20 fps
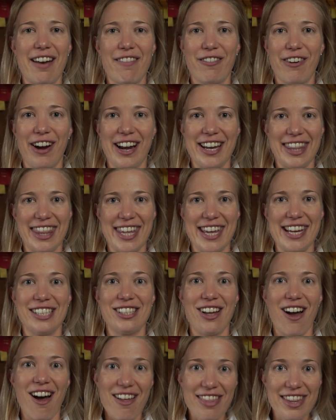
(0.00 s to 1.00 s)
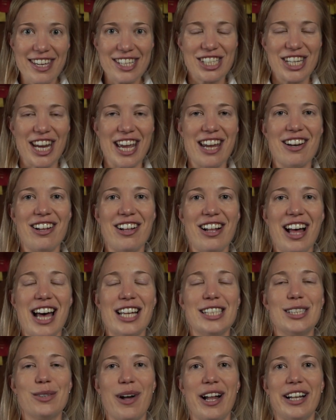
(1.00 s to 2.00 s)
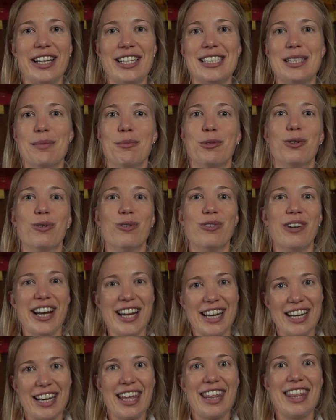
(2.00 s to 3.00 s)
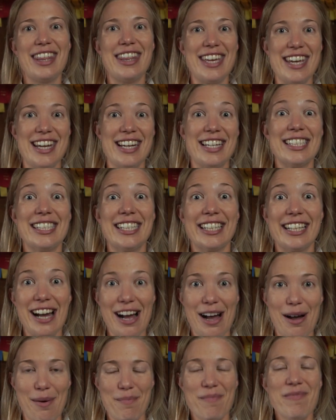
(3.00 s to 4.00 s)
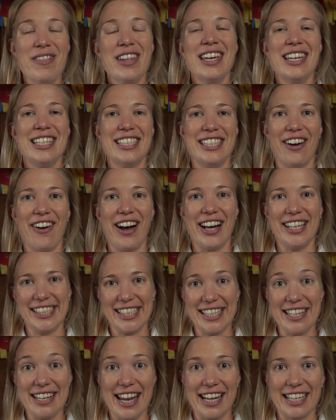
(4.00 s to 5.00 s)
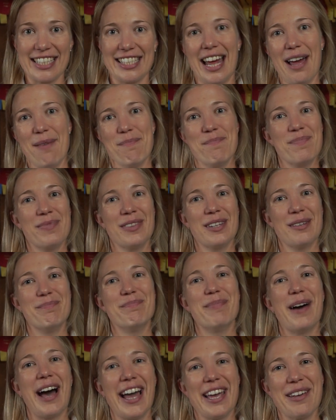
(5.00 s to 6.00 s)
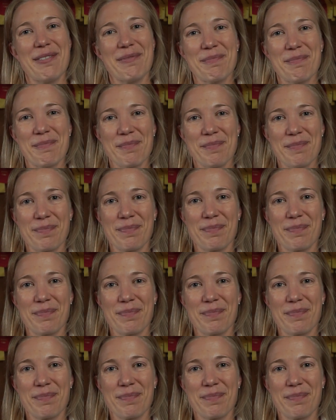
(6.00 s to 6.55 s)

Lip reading: of great things on this channel, as well as some great things to come. So I'll see you next time. Bye.